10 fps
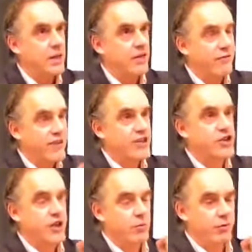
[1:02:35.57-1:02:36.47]
the
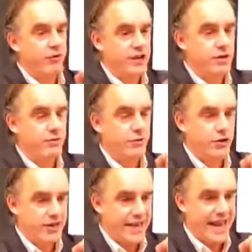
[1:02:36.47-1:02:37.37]
fish that will feed you for
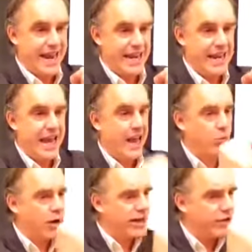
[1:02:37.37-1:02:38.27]
the day
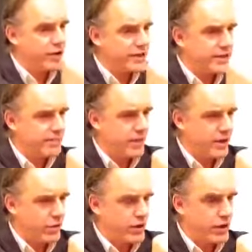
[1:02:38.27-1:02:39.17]
and whatever it is that
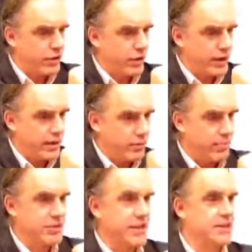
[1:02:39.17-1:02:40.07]
Pinocchio
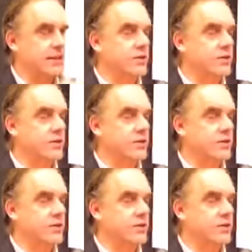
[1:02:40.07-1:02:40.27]
represents.